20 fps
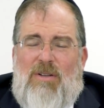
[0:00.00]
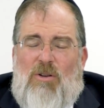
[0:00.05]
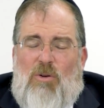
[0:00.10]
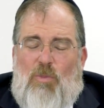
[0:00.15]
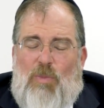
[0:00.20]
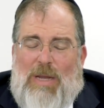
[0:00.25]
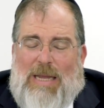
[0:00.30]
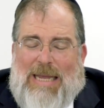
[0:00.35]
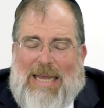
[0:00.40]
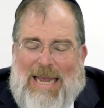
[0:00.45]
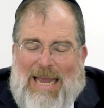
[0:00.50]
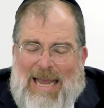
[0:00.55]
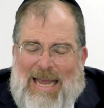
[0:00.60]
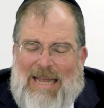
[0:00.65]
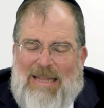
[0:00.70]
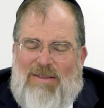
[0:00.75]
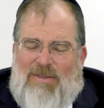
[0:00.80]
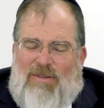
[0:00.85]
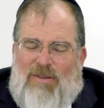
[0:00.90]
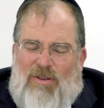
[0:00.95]
we
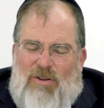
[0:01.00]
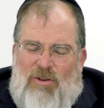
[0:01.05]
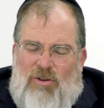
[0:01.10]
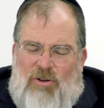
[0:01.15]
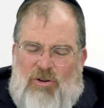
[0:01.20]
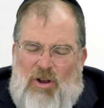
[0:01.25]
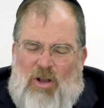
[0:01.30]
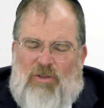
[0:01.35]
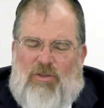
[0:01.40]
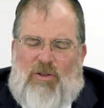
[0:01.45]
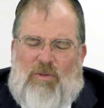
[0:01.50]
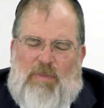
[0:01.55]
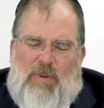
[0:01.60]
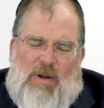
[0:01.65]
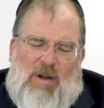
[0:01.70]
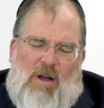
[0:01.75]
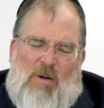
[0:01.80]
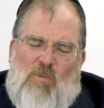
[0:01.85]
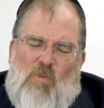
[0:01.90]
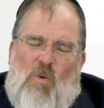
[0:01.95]
can't just
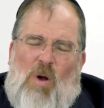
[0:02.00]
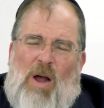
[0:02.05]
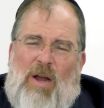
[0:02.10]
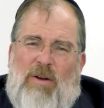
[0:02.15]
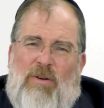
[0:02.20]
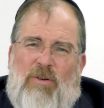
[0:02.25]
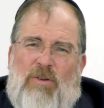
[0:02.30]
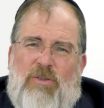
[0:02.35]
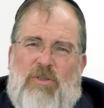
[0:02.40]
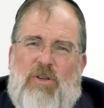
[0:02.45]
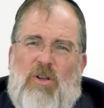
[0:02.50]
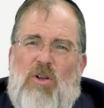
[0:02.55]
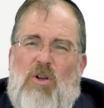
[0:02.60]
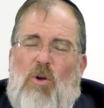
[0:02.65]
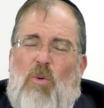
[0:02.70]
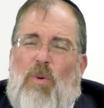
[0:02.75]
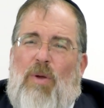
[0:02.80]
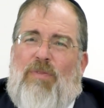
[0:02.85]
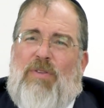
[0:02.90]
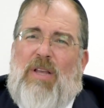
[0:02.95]
become whiners.
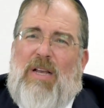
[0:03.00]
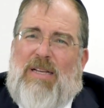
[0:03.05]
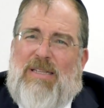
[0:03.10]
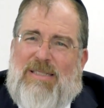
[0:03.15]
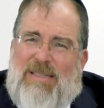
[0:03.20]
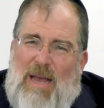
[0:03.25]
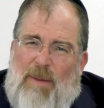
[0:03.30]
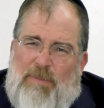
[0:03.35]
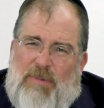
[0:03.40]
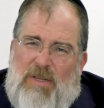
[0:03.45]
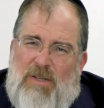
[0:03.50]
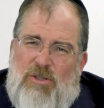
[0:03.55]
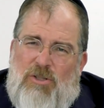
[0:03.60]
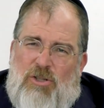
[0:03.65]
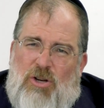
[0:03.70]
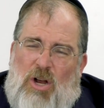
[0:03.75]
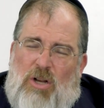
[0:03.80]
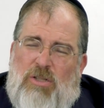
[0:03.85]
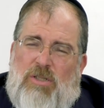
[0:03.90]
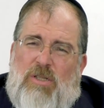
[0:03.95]
We have to accept His
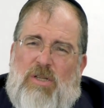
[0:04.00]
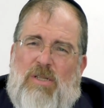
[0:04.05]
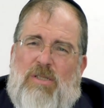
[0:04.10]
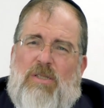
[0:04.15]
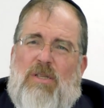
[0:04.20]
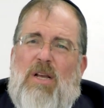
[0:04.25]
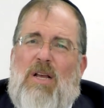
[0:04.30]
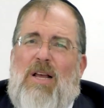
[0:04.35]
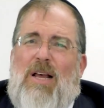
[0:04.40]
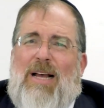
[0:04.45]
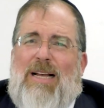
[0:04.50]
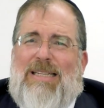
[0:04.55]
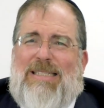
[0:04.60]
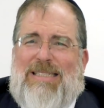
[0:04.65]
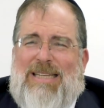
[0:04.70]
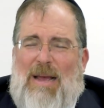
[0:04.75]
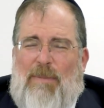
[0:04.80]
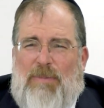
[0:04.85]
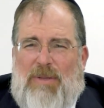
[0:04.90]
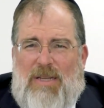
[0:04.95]
justice,
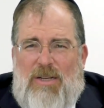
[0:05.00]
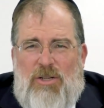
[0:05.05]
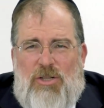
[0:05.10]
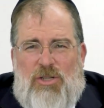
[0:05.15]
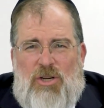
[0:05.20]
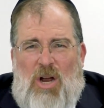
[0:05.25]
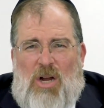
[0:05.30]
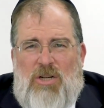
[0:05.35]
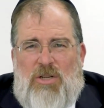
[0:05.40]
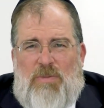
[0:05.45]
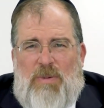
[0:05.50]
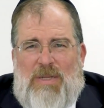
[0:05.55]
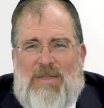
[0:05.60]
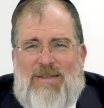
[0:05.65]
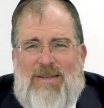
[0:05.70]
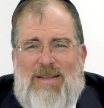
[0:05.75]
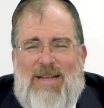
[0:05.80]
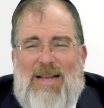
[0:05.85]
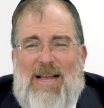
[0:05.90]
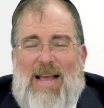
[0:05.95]
accept His
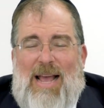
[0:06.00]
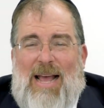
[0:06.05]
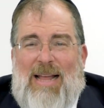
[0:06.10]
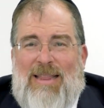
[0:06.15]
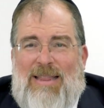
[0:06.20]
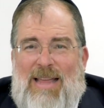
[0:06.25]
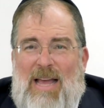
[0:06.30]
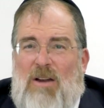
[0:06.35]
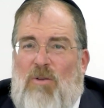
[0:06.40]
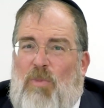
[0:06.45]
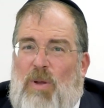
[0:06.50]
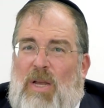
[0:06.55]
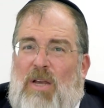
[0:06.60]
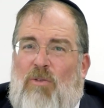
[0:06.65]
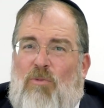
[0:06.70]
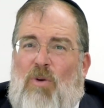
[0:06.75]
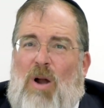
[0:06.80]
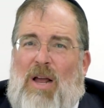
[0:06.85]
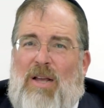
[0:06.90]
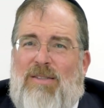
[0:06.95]
judgment, and then we
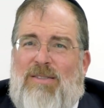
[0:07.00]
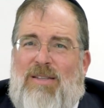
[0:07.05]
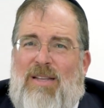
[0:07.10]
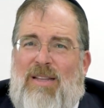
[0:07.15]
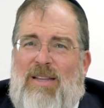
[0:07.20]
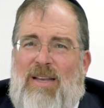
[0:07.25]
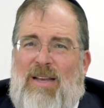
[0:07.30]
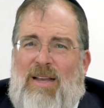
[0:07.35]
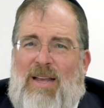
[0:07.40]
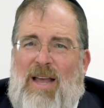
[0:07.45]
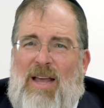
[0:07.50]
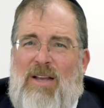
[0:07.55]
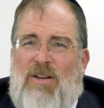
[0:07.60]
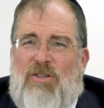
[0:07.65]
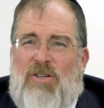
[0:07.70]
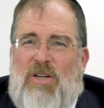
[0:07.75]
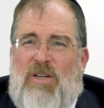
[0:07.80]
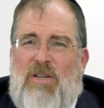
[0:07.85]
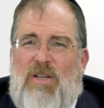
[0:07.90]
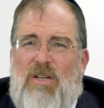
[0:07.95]
can rise to the
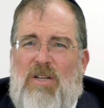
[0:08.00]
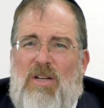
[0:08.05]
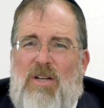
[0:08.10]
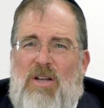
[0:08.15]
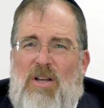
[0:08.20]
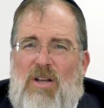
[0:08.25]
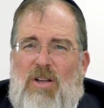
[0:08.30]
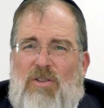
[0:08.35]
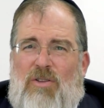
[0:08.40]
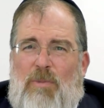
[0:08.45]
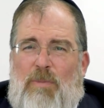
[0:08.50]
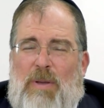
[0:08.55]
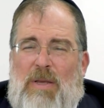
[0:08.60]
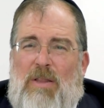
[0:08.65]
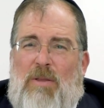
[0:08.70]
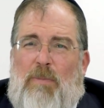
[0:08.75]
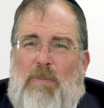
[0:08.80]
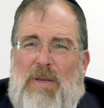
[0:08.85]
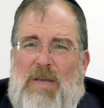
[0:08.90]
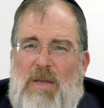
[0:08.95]
occasion to be
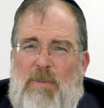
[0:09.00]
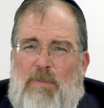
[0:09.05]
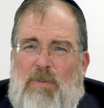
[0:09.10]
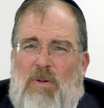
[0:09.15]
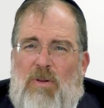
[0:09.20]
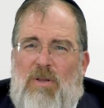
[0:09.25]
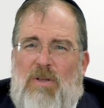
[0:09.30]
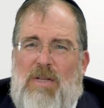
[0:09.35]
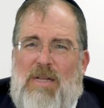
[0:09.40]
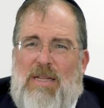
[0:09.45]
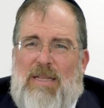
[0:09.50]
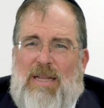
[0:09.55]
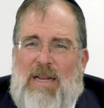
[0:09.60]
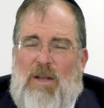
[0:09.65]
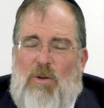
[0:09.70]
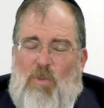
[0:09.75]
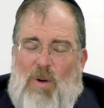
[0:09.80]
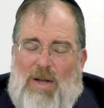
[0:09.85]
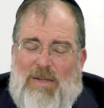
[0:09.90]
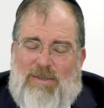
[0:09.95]
the people that
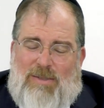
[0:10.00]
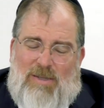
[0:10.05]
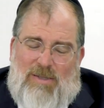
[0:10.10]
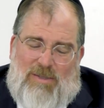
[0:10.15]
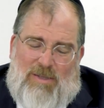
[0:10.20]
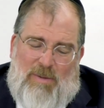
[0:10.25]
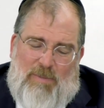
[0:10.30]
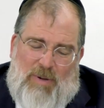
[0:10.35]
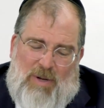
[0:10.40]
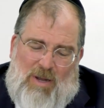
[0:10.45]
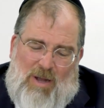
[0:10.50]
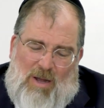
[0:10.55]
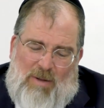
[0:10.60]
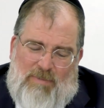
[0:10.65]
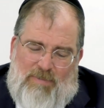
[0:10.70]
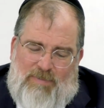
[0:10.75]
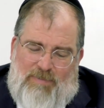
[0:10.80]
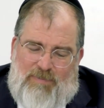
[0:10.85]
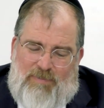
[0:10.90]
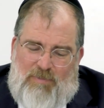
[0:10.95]
He wants us to become.